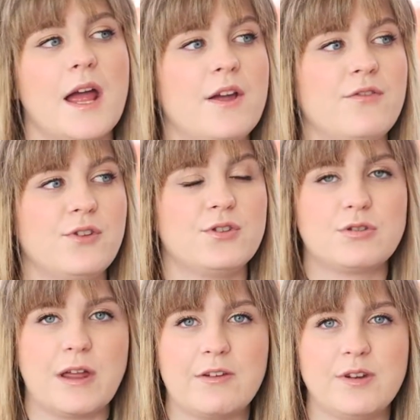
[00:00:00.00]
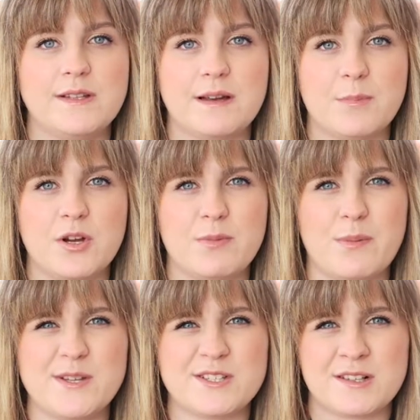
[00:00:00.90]
If you do like reading but you're
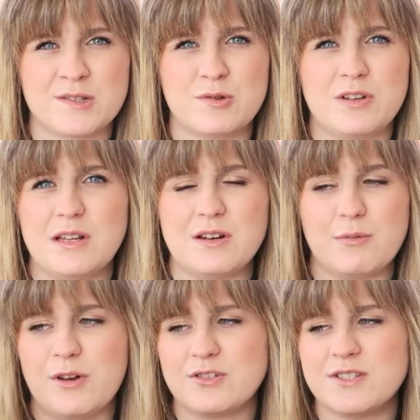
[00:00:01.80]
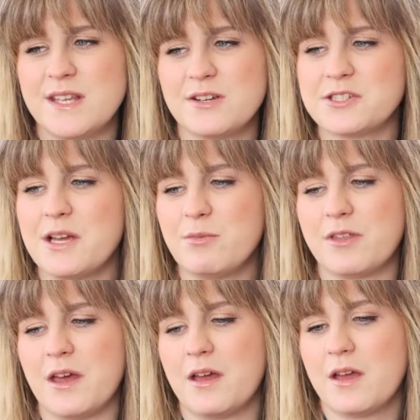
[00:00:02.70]
maybe just a slow reader, well, just take your time
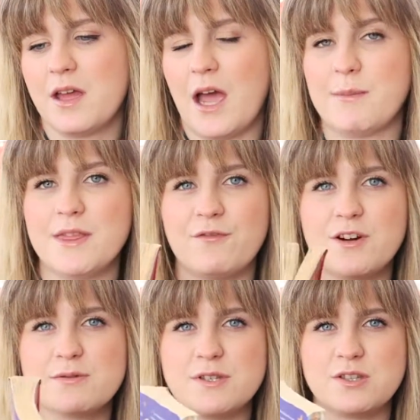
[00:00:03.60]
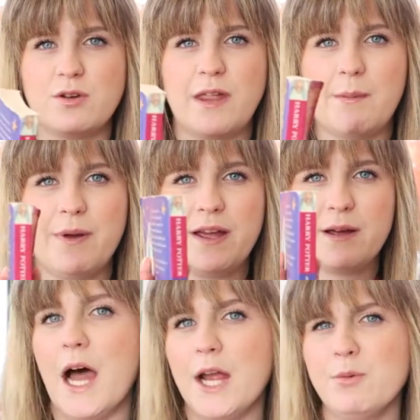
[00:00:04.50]
with it. I mean, the first one's not that
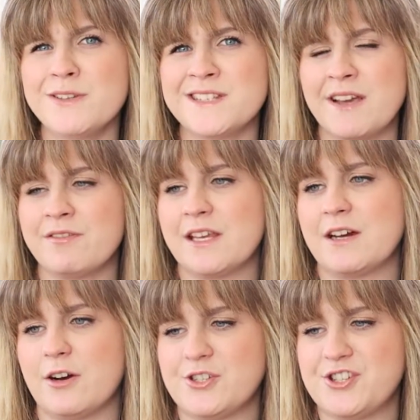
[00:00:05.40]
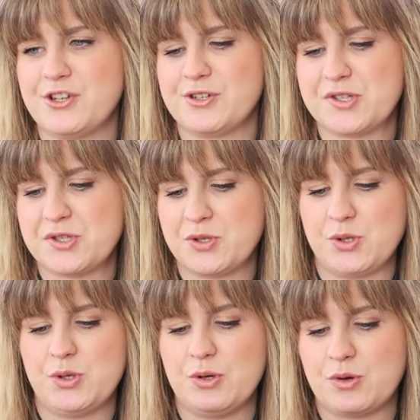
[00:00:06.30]
big. I would definitely urge you
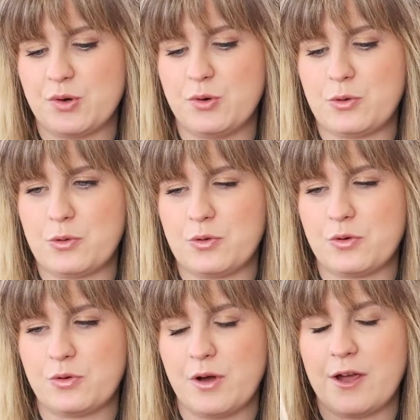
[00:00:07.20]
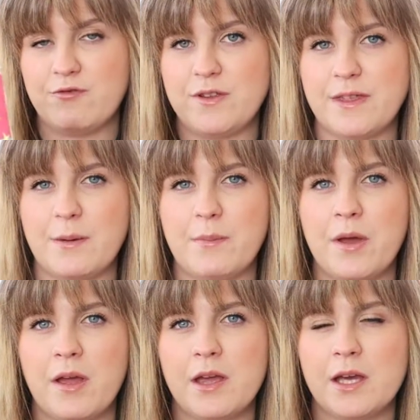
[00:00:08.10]
to go and read them,